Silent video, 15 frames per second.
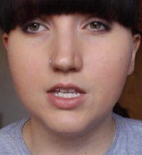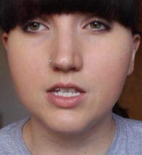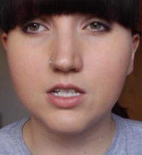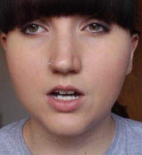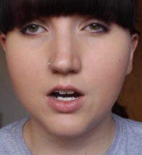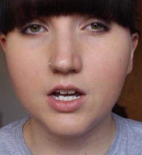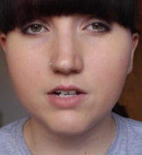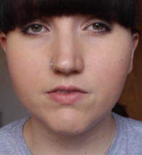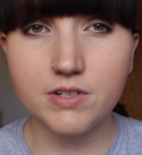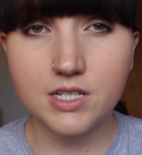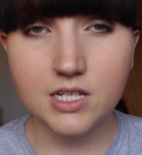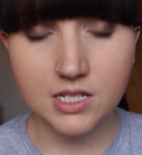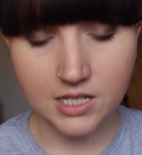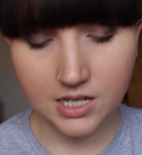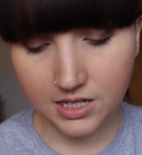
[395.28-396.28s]
This kind of is
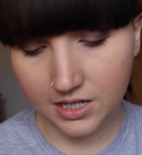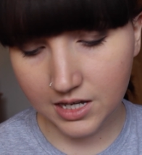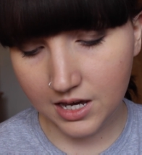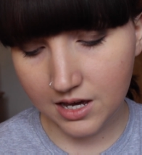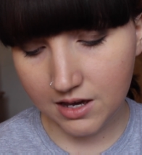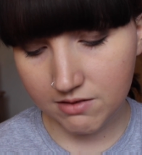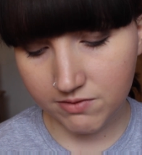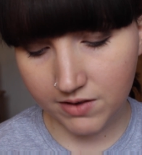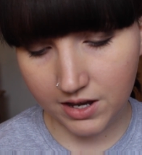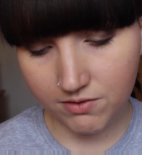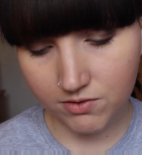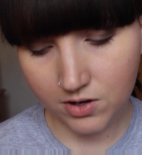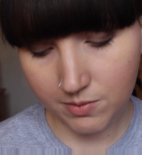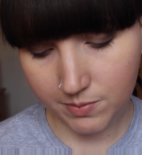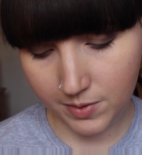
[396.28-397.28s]
a skincare
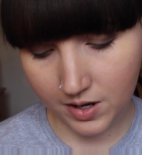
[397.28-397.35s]
favourite,